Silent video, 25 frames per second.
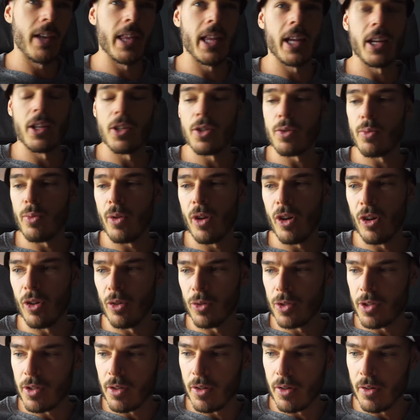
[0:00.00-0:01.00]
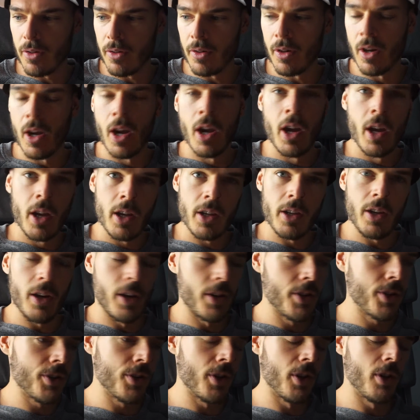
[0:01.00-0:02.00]
like that as well, to, you
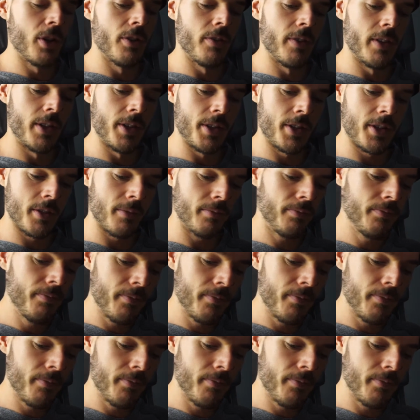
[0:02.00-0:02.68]
know, serve as